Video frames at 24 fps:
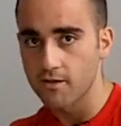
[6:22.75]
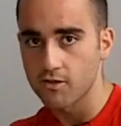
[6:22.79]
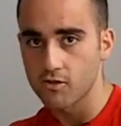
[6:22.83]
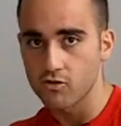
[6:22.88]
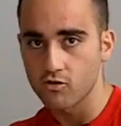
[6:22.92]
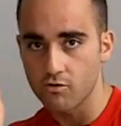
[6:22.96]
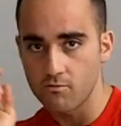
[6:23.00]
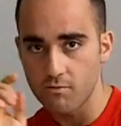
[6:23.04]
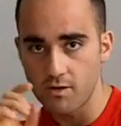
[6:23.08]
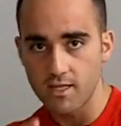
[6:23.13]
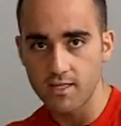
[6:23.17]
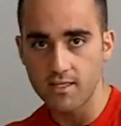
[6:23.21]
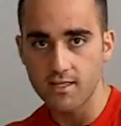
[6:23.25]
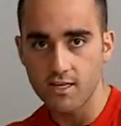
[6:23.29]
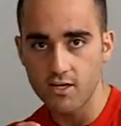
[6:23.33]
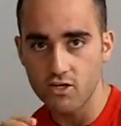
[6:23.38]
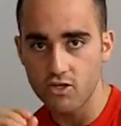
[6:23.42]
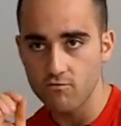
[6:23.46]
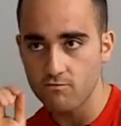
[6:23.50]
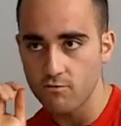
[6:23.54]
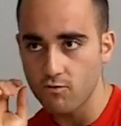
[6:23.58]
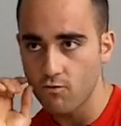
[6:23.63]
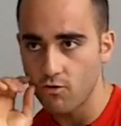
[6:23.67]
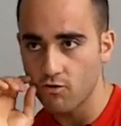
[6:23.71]
So in
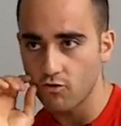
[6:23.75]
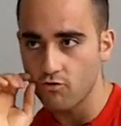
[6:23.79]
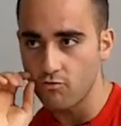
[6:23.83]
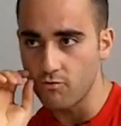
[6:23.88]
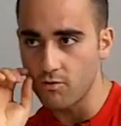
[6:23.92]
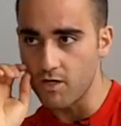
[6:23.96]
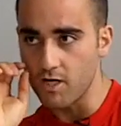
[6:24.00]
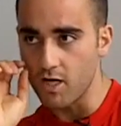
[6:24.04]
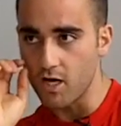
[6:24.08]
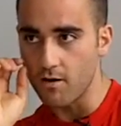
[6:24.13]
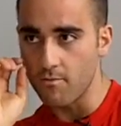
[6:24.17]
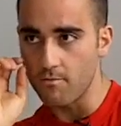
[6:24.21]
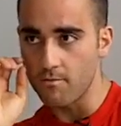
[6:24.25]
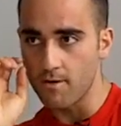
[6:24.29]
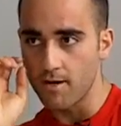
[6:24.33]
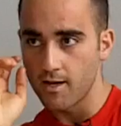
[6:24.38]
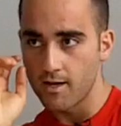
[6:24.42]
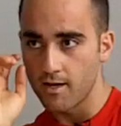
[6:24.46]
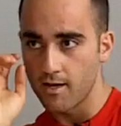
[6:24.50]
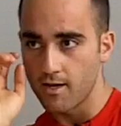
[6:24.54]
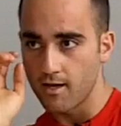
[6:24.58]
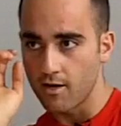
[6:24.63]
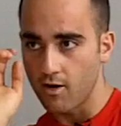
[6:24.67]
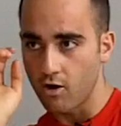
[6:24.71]
meditation, we want to become
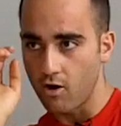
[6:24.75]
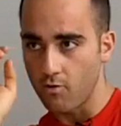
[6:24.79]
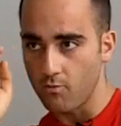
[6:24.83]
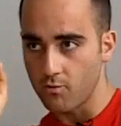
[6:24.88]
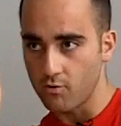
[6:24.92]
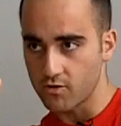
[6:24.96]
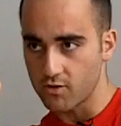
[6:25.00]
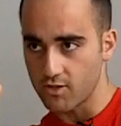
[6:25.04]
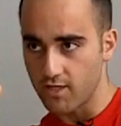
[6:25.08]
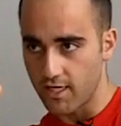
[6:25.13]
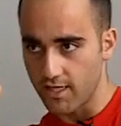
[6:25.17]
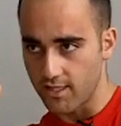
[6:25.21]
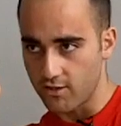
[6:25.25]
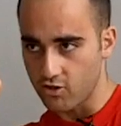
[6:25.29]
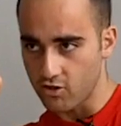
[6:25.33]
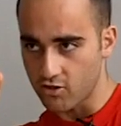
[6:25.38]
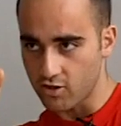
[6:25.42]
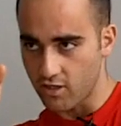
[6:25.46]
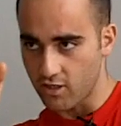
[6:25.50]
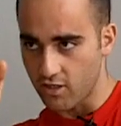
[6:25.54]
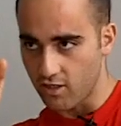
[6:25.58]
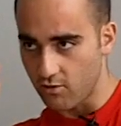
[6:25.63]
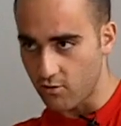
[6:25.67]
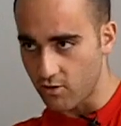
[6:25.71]
almost like
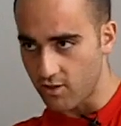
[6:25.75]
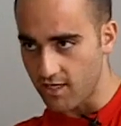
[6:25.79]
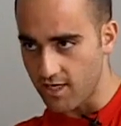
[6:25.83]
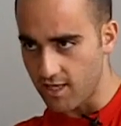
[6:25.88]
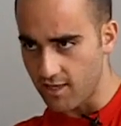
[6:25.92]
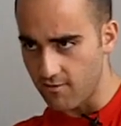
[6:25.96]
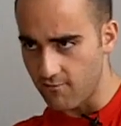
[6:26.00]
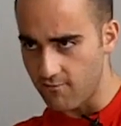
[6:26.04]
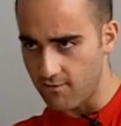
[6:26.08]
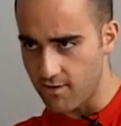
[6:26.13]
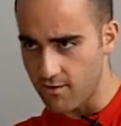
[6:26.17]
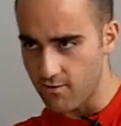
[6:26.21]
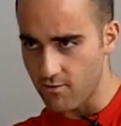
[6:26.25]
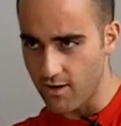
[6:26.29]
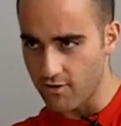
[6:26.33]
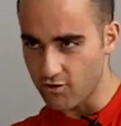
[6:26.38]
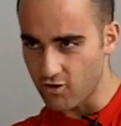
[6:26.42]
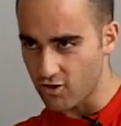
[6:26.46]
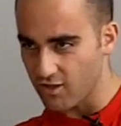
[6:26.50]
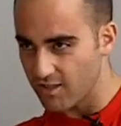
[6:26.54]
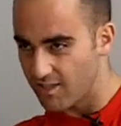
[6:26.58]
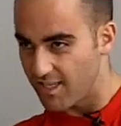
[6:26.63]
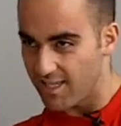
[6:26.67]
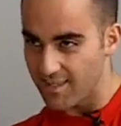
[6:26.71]
just kind of looking at the window
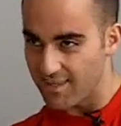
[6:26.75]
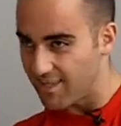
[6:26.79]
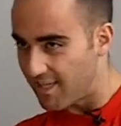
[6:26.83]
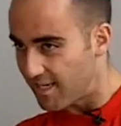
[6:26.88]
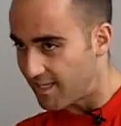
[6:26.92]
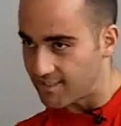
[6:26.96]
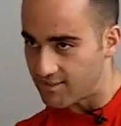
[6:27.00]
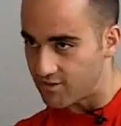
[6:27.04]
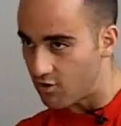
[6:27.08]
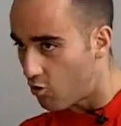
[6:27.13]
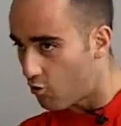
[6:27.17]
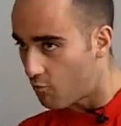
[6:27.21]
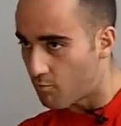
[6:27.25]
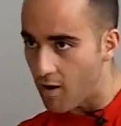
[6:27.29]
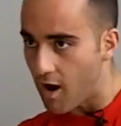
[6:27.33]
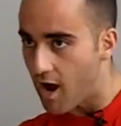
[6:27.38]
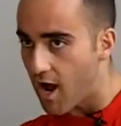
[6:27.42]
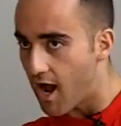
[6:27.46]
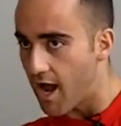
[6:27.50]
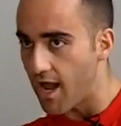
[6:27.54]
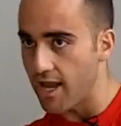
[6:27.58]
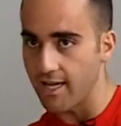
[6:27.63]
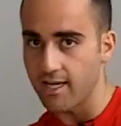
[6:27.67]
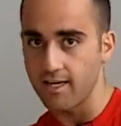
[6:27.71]
and just let things go
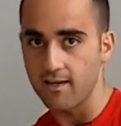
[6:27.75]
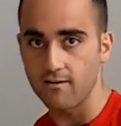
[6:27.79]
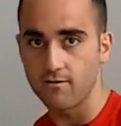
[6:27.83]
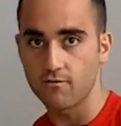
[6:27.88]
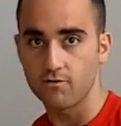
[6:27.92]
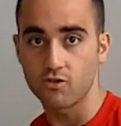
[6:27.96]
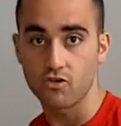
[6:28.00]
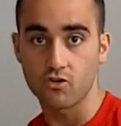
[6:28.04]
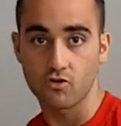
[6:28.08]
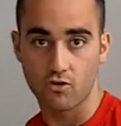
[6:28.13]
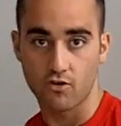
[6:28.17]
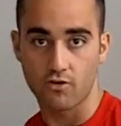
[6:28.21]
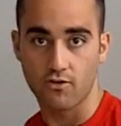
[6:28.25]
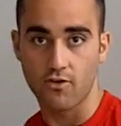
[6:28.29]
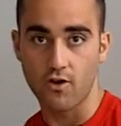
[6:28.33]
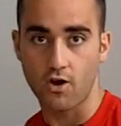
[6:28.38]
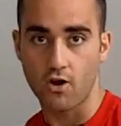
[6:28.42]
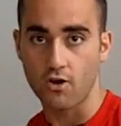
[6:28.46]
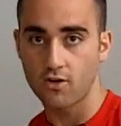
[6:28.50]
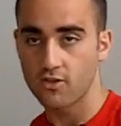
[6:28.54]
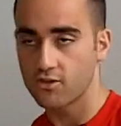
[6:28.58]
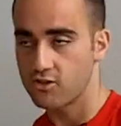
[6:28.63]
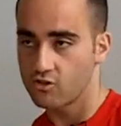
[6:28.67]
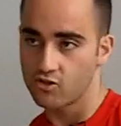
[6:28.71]
by, which are the
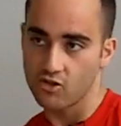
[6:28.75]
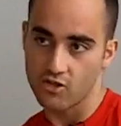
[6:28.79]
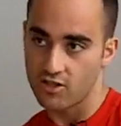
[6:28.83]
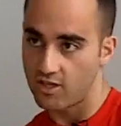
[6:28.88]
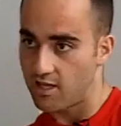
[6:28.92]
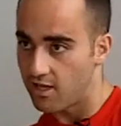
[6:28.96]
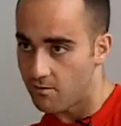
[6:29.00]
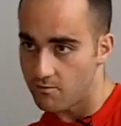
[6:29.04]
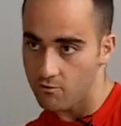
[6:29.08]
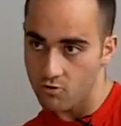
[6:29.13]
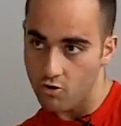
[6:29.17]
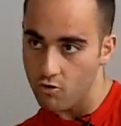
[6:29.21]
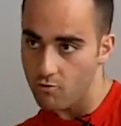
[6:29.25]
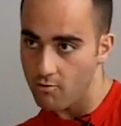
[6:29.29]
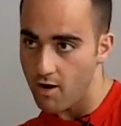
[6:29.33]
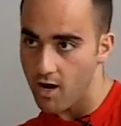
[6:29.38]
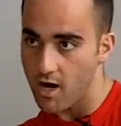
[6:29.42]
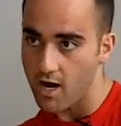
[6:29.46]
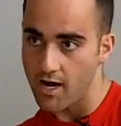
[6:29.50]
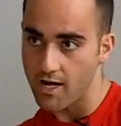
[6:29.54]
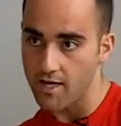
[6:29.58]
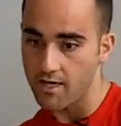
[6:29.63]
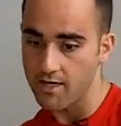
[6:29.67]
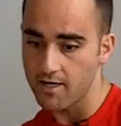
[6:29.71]
thoughts, just let them go
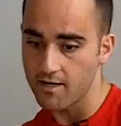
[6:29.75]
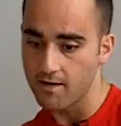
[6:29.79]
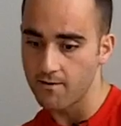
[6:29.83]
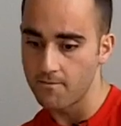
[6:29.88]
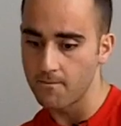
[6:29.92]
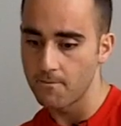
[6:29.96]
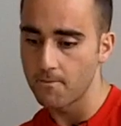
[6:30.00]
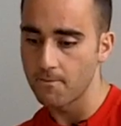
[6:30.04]
by.